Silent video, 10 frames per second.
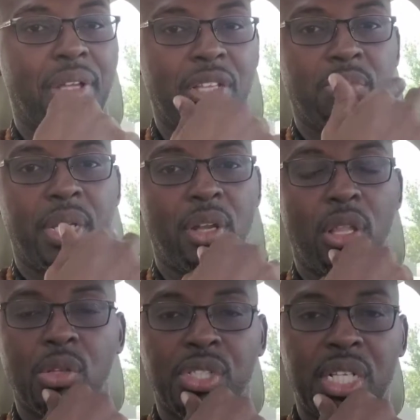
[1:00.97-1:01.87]
I explained all
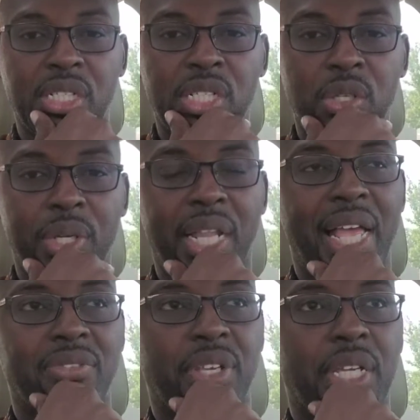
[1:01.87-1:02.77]
those things to you in the
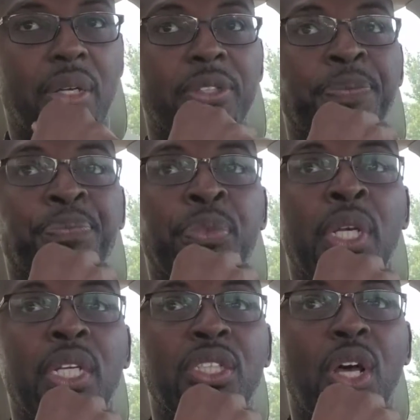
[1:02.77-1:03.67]
last videos.
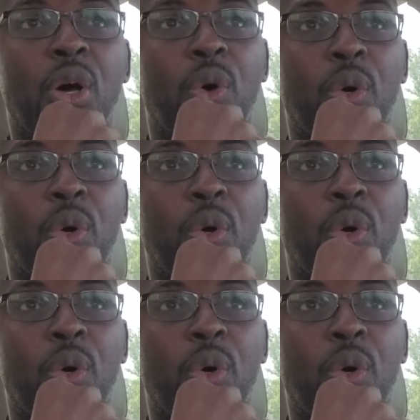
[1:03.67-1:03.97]
So